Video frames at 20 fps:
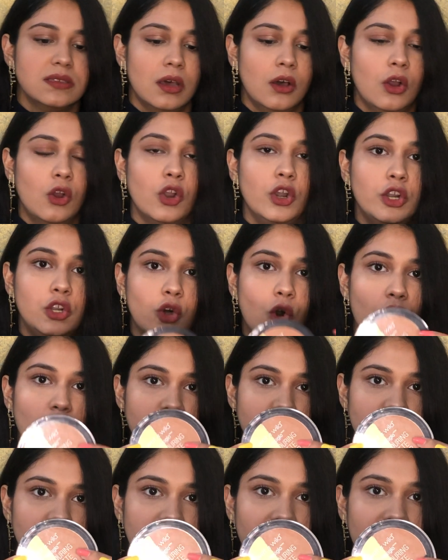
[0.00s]
a contour
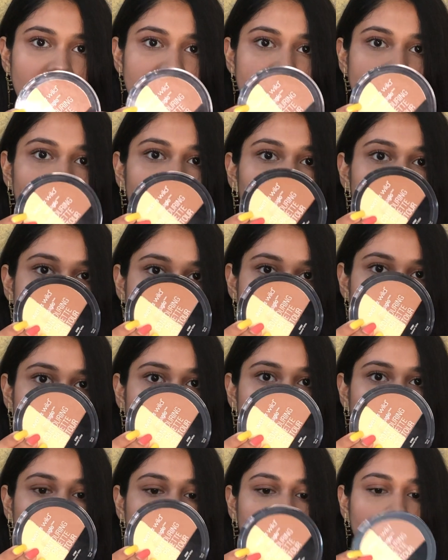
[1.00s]
shade as well as a
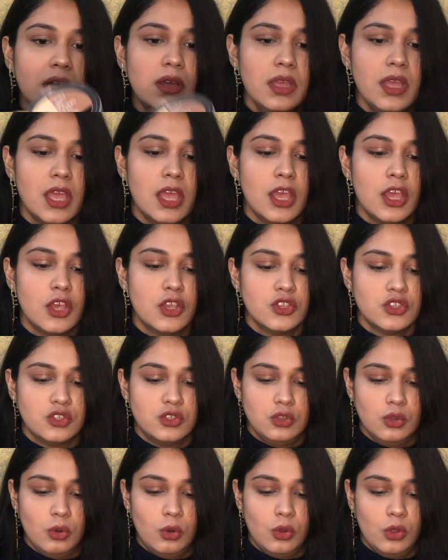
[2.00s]
powder.
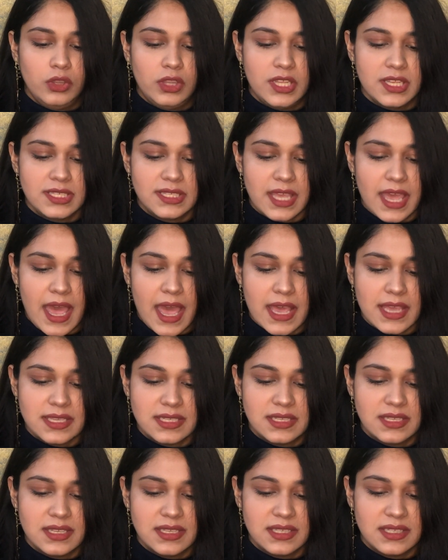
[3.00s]
So this has
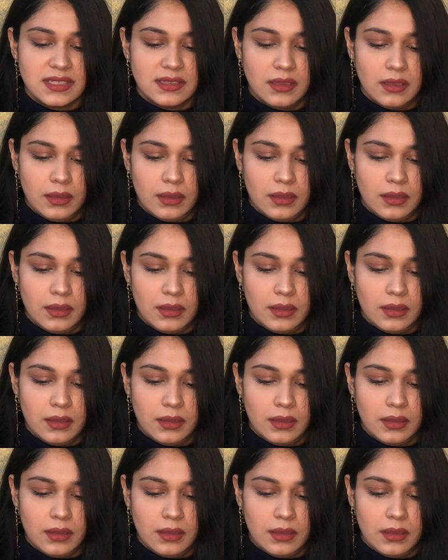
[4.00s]
this